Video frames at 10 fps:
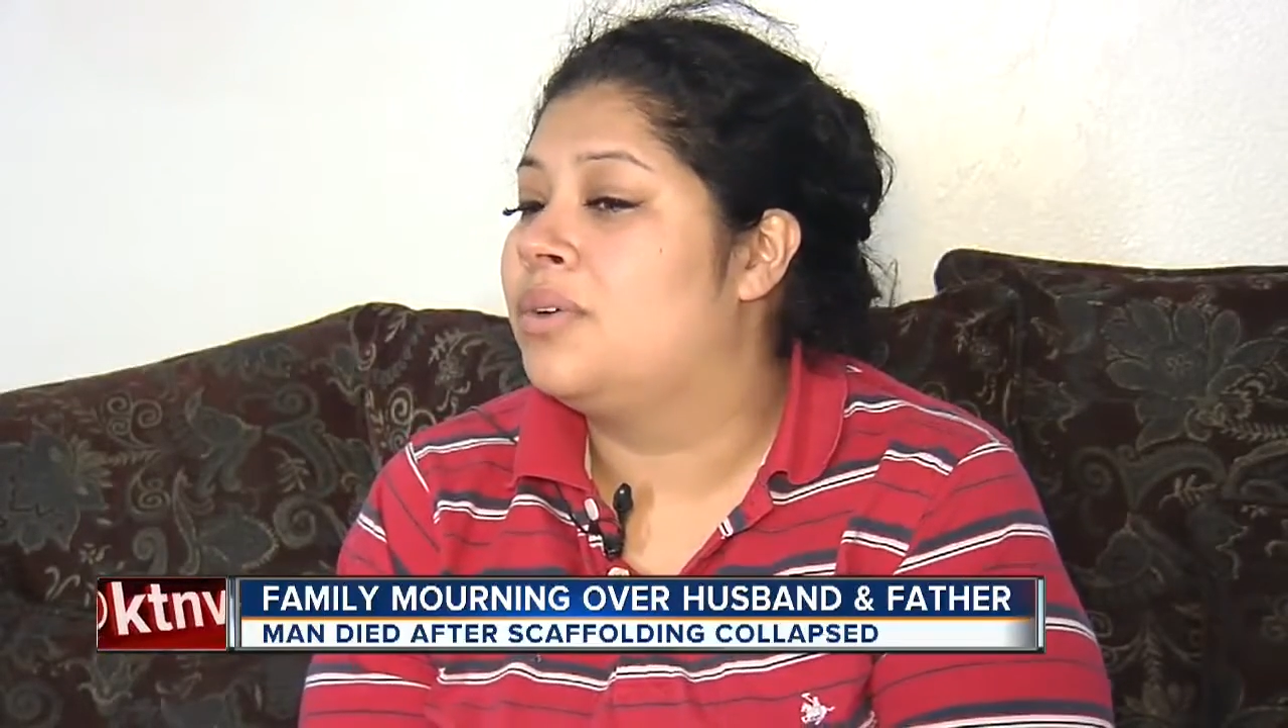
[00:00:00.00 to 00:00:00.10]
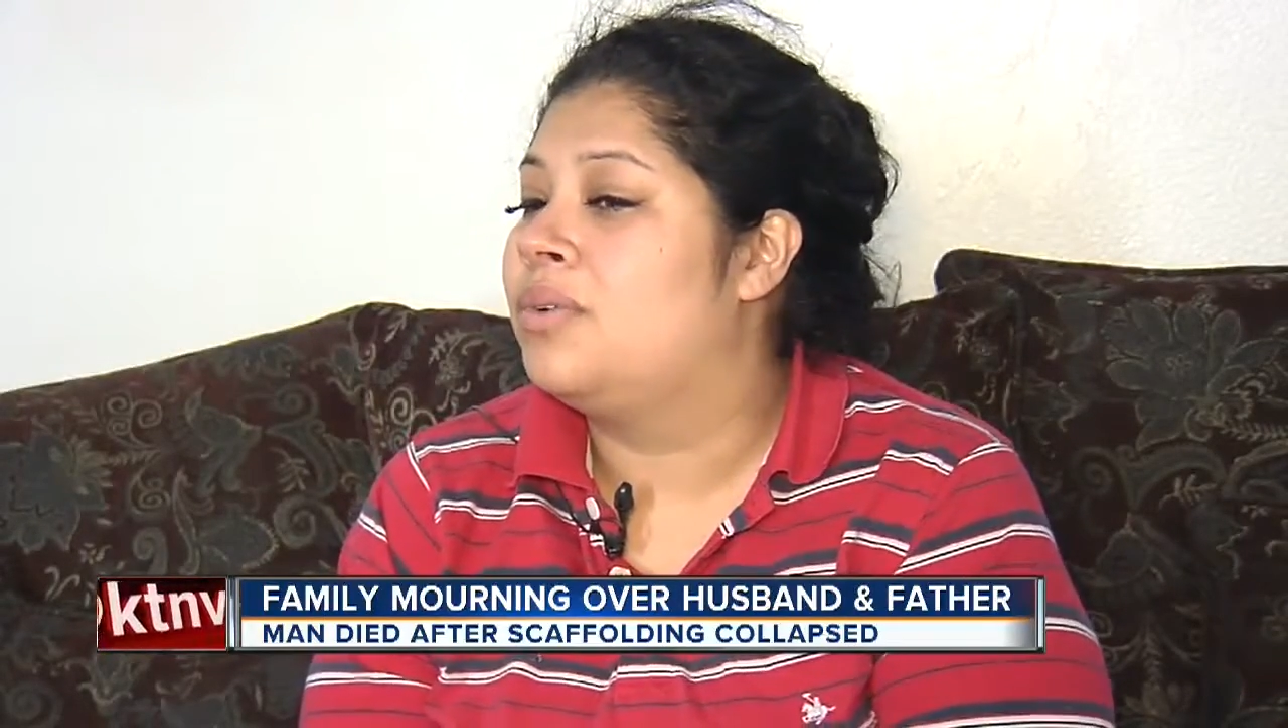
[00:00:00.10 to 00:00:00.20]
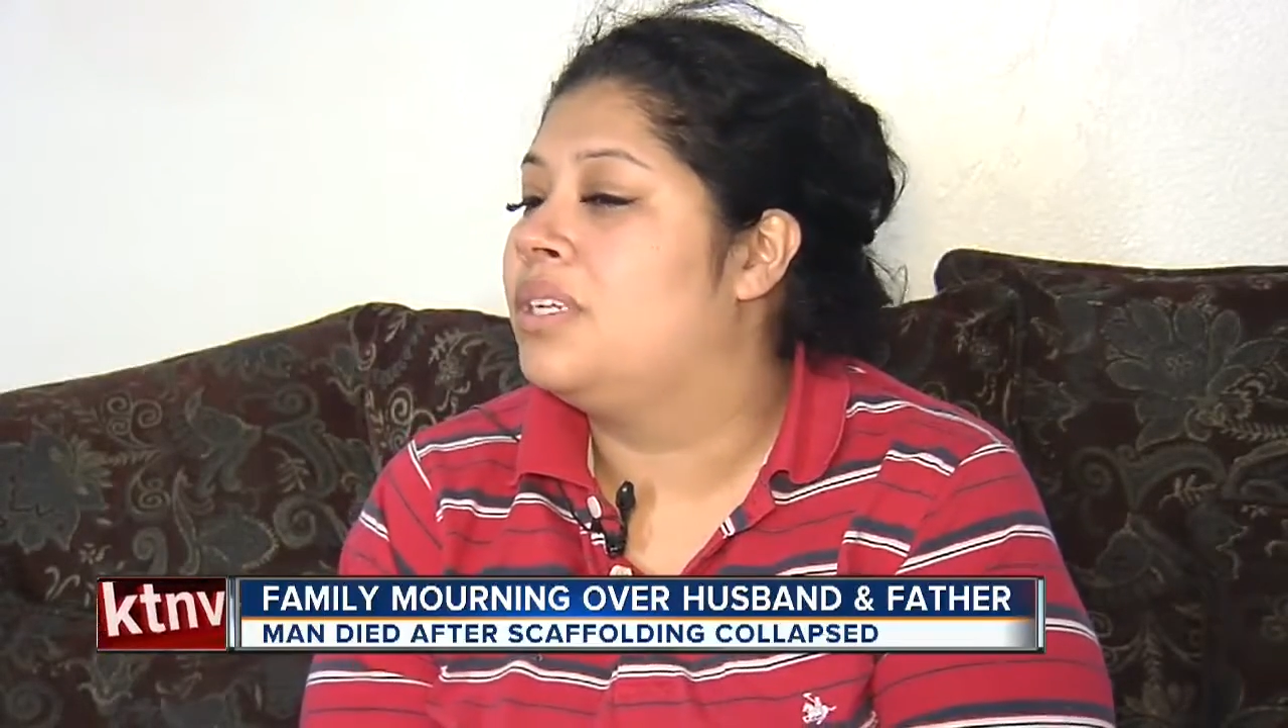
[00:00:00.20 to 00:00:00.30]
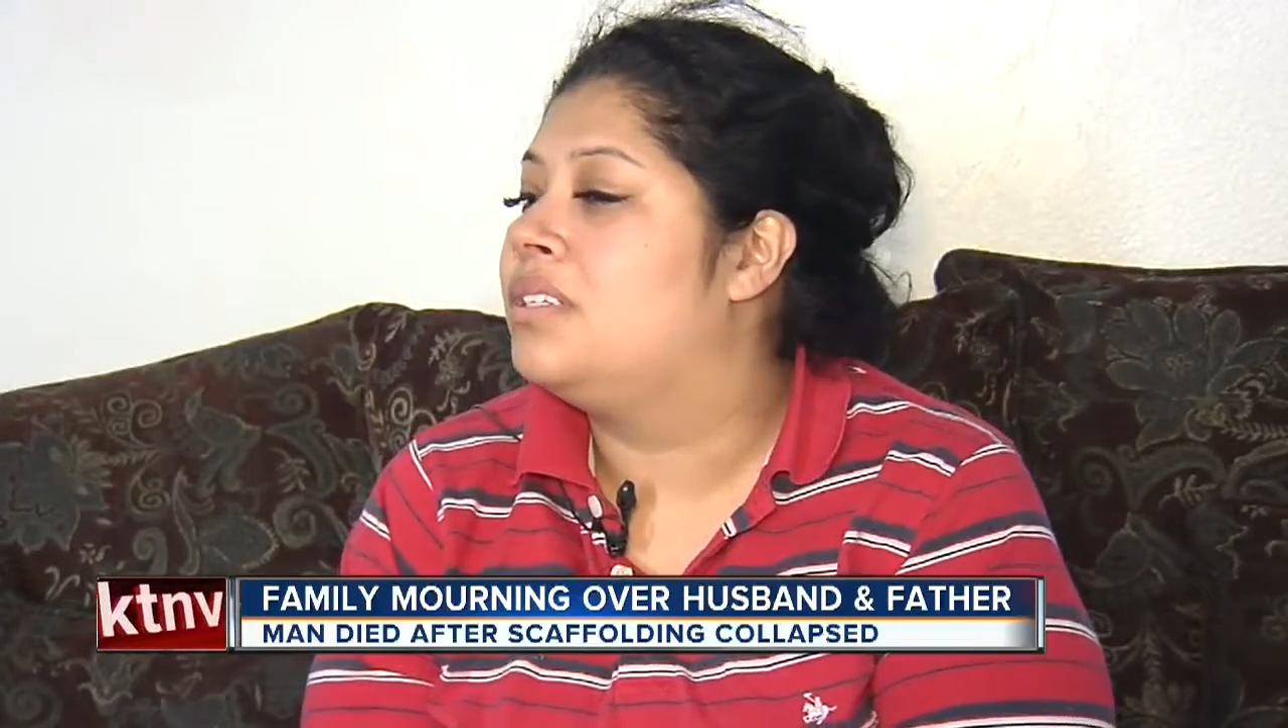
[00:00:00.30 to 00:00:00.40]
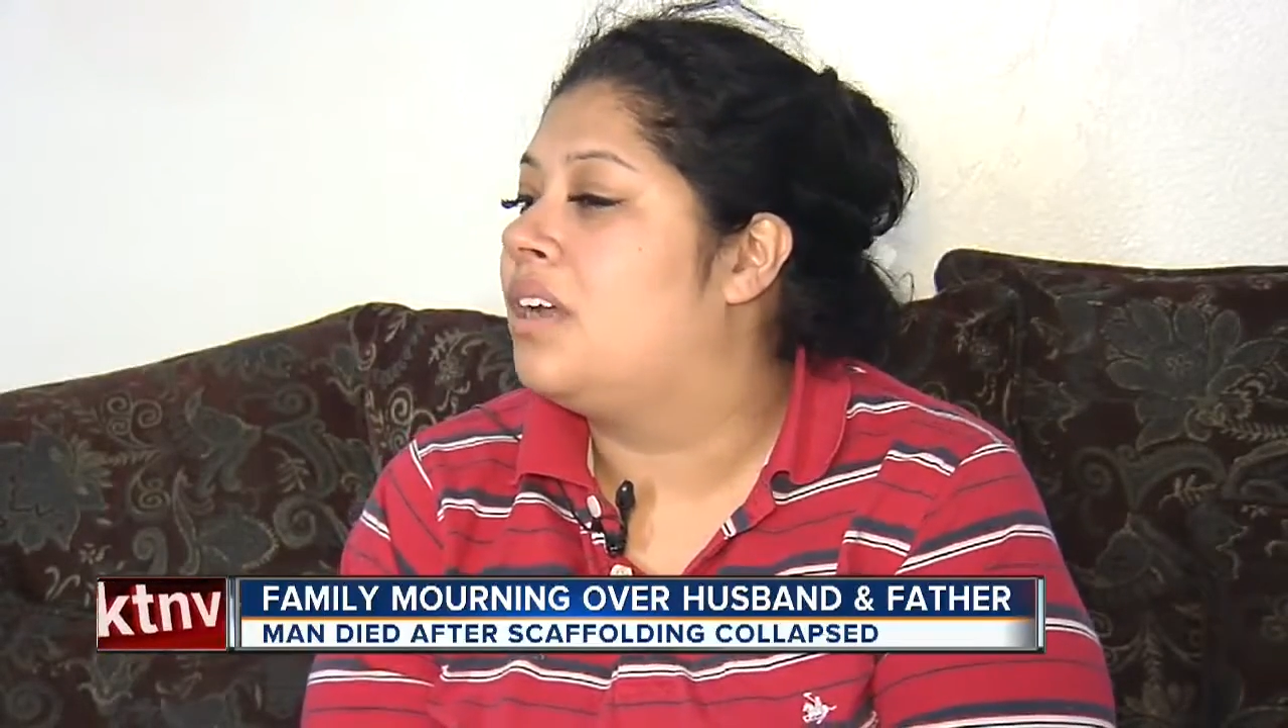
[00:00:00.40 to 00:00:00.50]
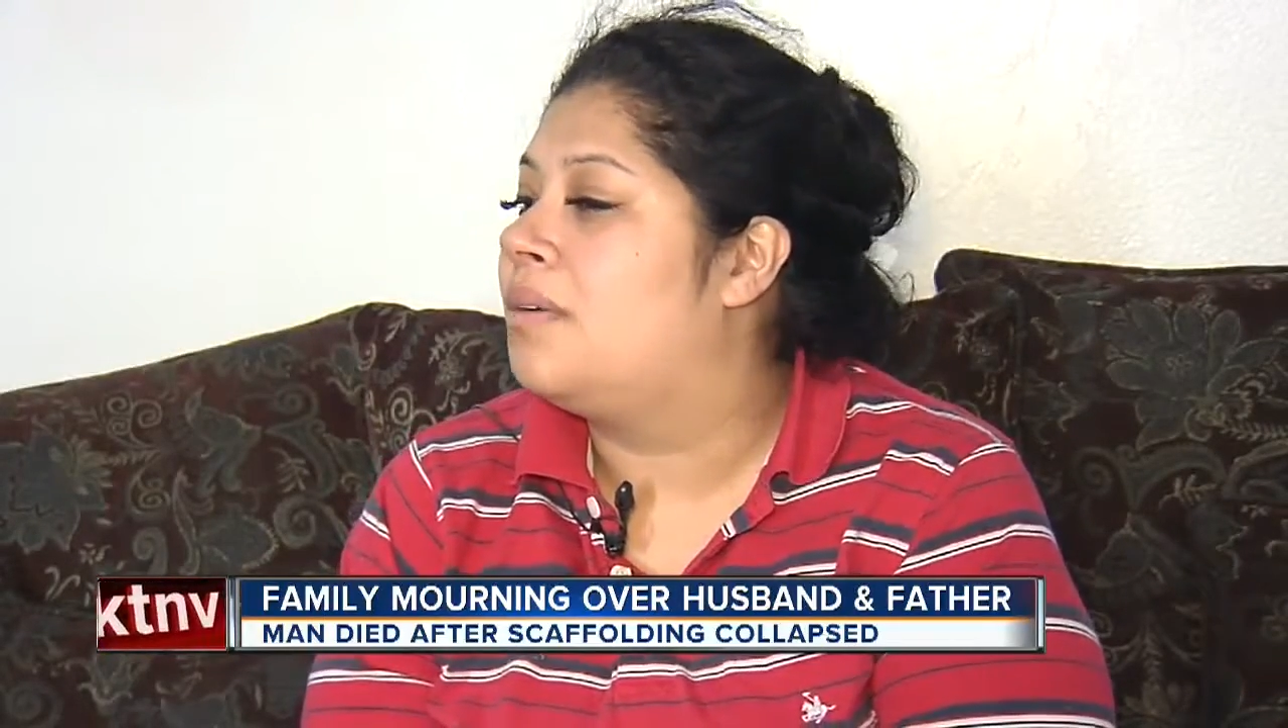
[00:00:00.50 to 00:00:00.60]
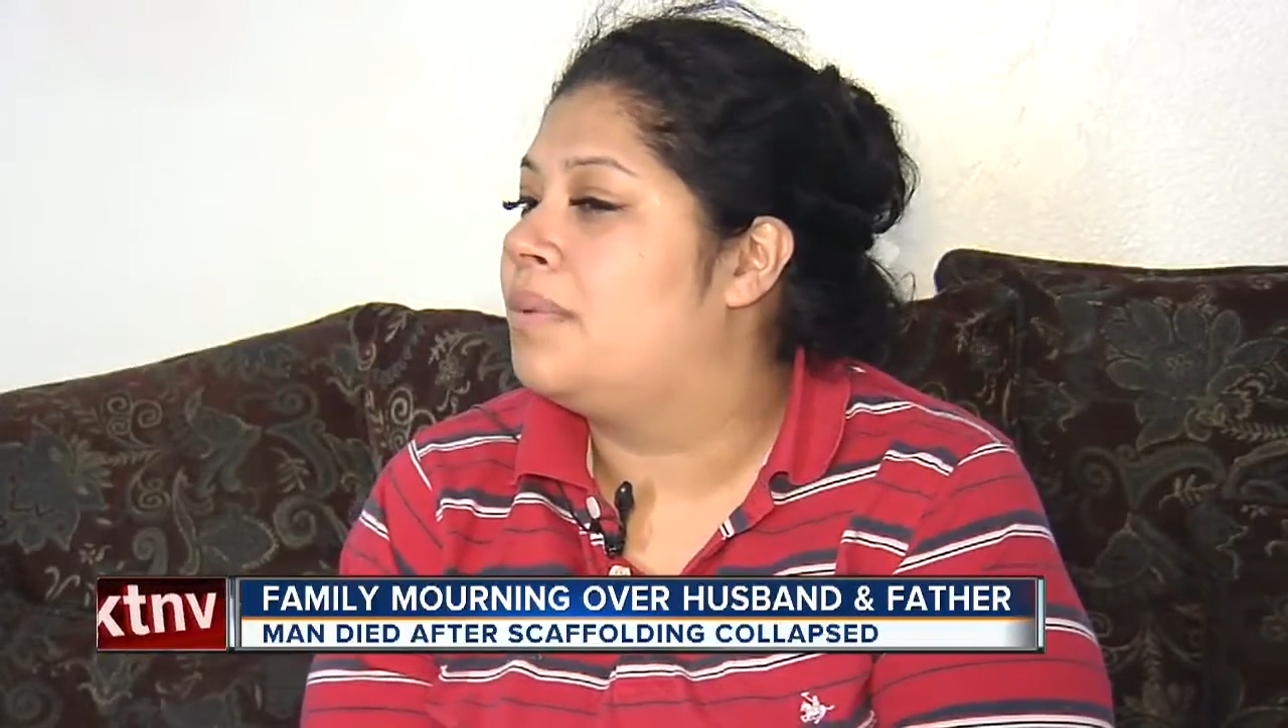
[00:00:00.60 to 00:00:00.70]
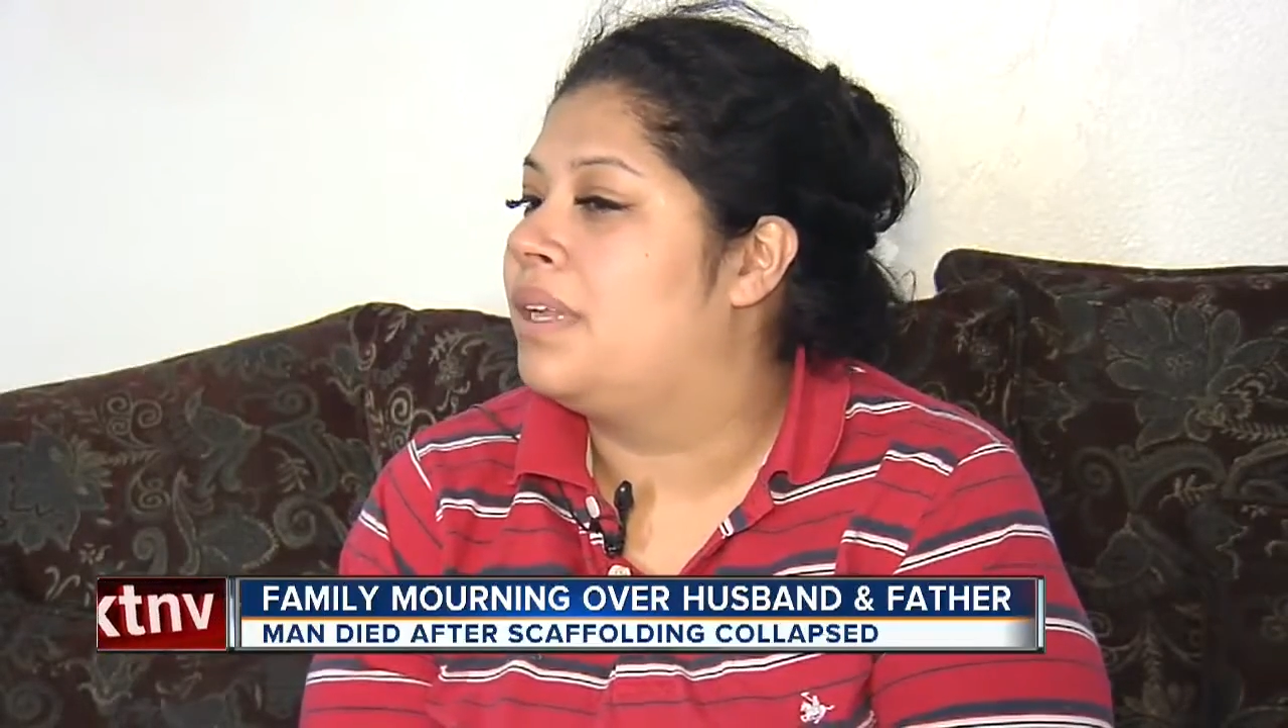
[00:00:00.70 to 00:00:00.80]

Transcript: the only job